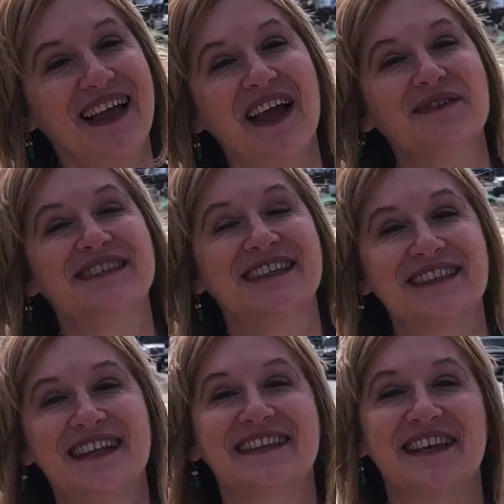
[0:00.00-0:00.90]
I would say
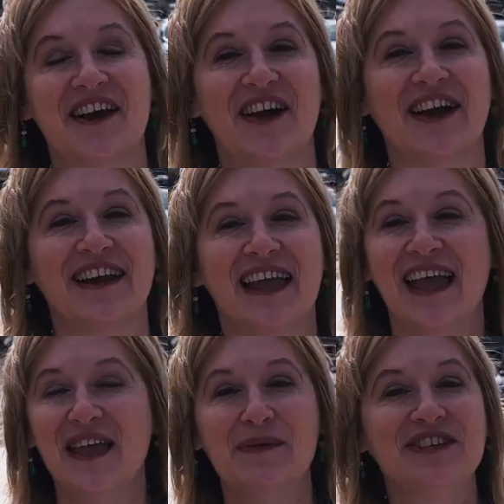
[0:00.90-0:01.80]
that that's a con
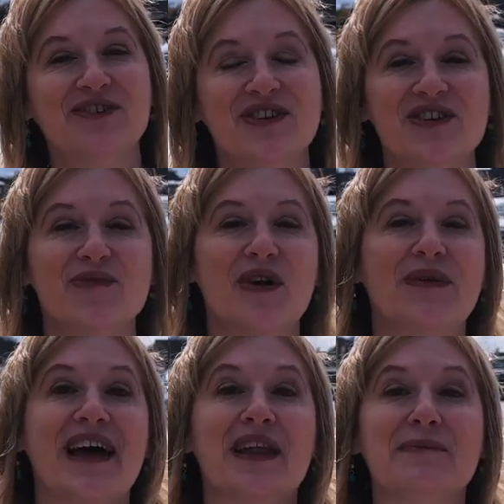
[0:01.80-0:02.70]
because you can grow
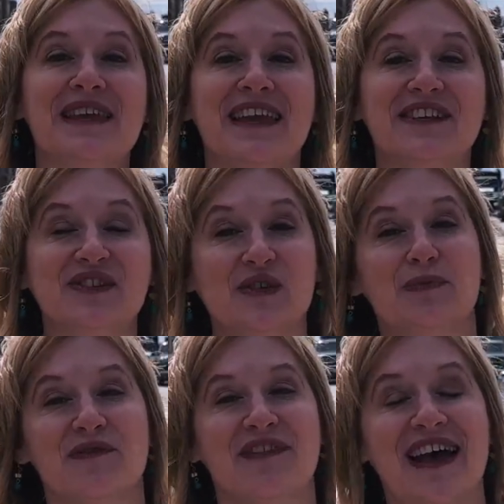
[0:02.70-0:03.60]
without it being
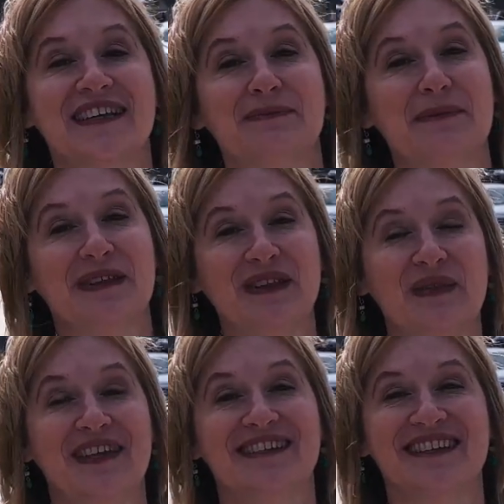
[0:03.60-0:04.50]
super fast, but
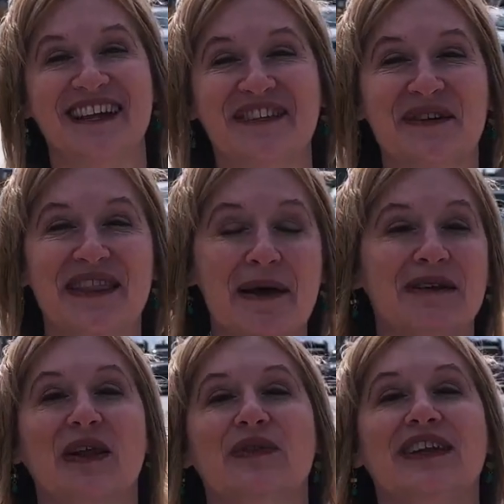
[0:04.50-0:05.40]
Midlothian's not doing that.
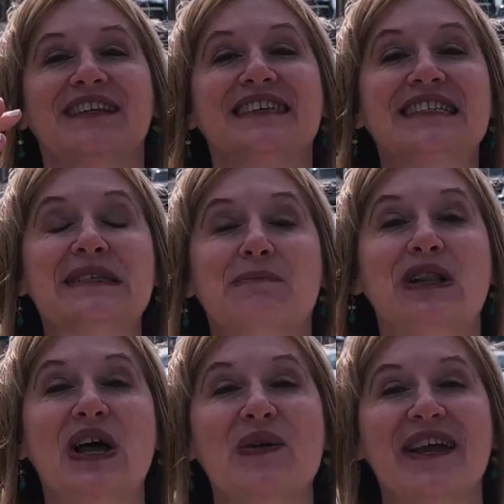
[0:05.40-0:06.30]
Midlothian is
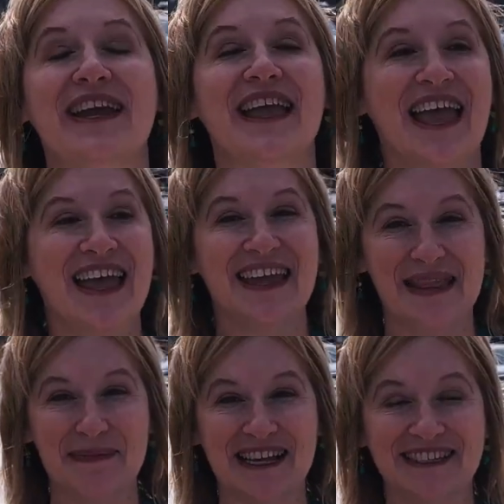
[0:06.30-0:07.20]
exploding.
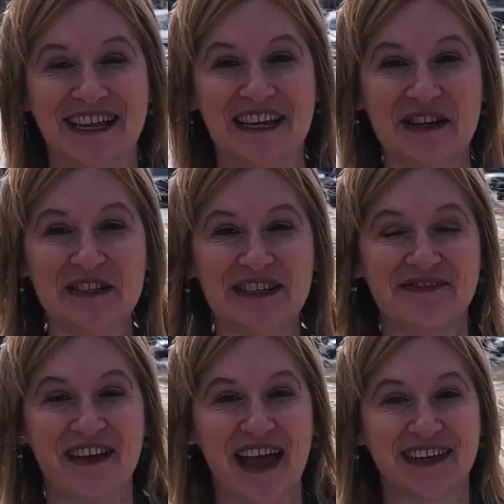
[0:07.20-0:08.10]
In the past 10 years,
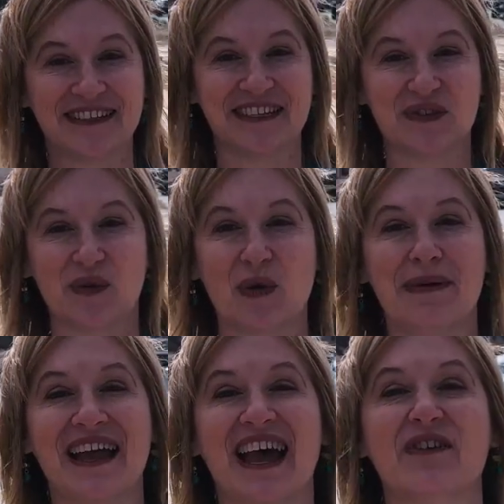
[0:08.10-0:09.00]
in fact, it's grown
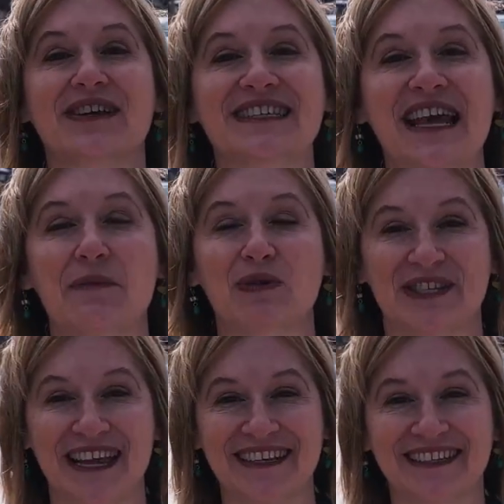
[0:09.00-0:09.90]
by
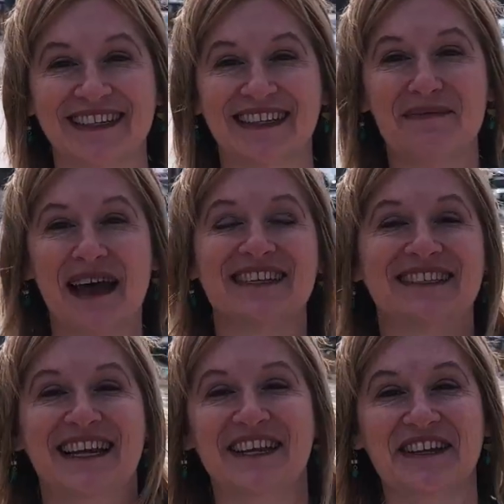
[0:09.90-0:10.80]
110% in the
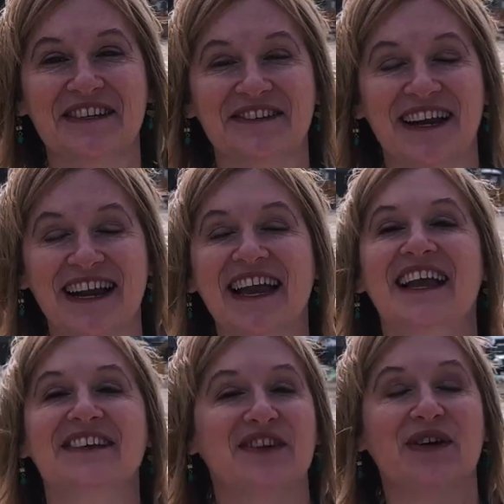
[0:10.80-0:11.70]
past 10 years, right?
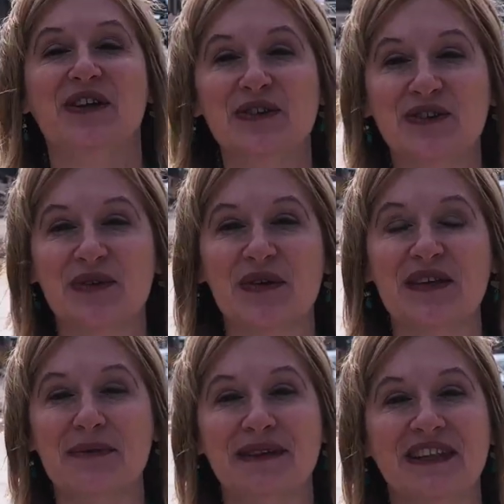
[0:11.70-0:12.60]
So huge
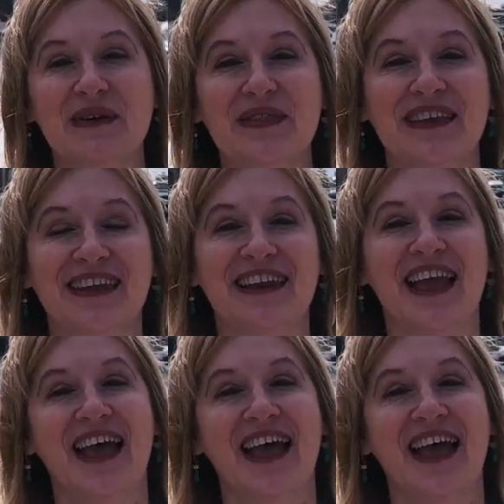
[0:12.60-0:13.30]
growth in Midlothian.